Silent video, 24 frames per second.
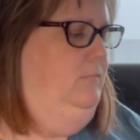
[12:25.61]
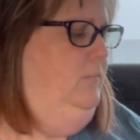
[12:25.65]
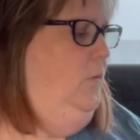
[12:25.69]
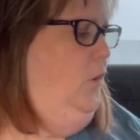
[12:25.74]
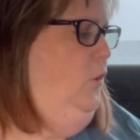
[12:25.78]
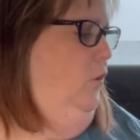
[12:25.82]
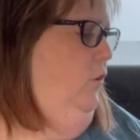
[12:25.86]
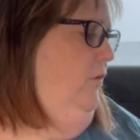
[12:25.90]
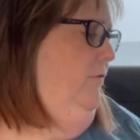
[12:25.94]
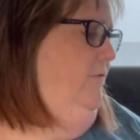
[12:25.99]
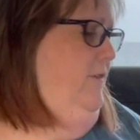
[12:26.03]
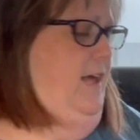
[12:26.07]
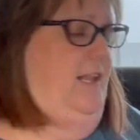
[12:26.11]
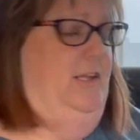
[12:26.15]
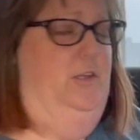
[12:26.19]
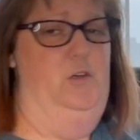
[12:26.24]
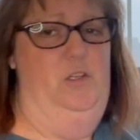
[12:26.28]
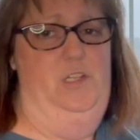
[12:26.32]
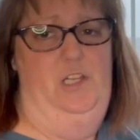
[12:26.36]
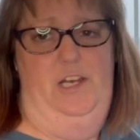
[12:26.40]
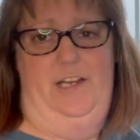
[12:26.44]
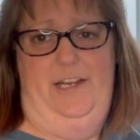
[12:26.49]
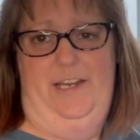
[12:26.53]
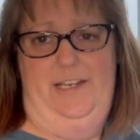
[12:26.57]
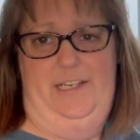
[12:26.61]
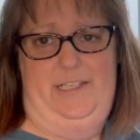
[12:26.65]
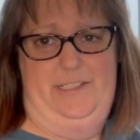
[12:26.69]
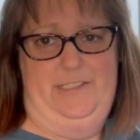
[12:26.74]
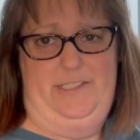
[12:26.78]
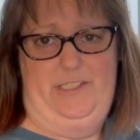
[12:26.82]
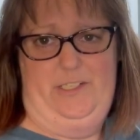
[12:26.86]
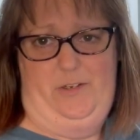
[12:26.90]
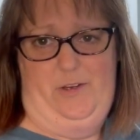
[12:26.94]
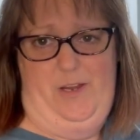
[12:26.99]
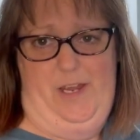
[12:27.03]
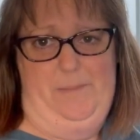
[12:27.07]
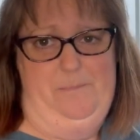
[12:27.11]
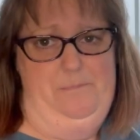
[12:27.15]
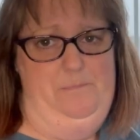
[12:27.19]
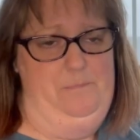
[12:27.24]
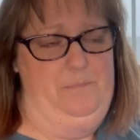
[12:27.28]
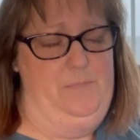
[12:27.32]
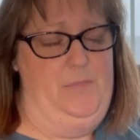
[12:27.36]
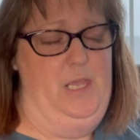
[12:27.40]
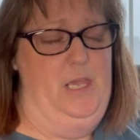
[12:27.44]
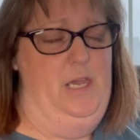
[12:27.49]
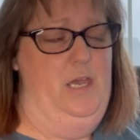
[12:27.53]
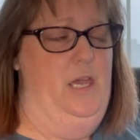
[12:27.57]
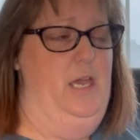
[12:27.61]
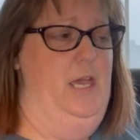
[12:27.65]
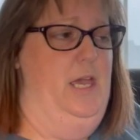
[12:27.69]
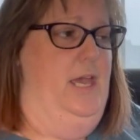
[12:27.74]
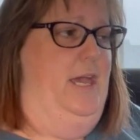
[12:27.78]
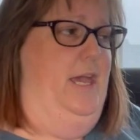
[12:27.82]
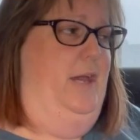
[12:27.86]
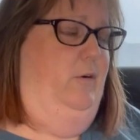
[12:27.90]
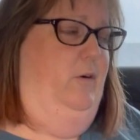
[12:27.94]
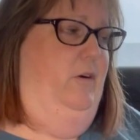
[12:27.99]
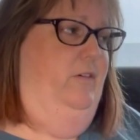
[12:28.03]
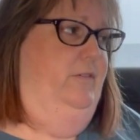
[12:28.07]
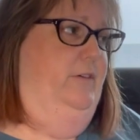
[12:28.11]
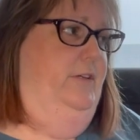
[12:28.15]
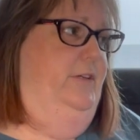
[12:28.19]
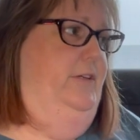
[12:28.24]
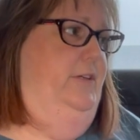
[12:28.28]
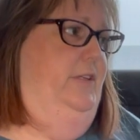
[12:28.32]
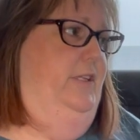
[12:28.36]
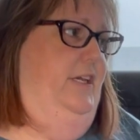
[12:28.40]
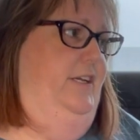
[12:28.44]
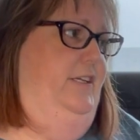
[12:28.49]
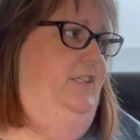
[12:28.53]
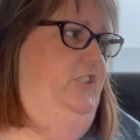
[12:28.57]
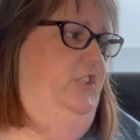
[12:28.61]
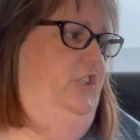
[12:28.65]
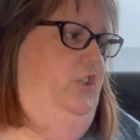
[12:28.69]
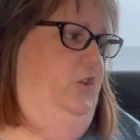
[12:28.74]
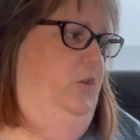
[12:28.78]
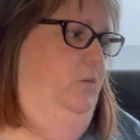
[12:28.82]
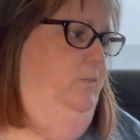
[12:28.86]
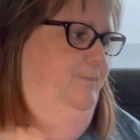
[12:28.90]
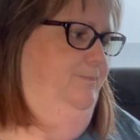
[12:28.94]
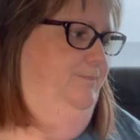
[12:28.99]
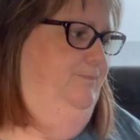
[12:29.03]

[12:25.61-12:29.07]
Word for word: or follow along on Instagram, however you'd like to do.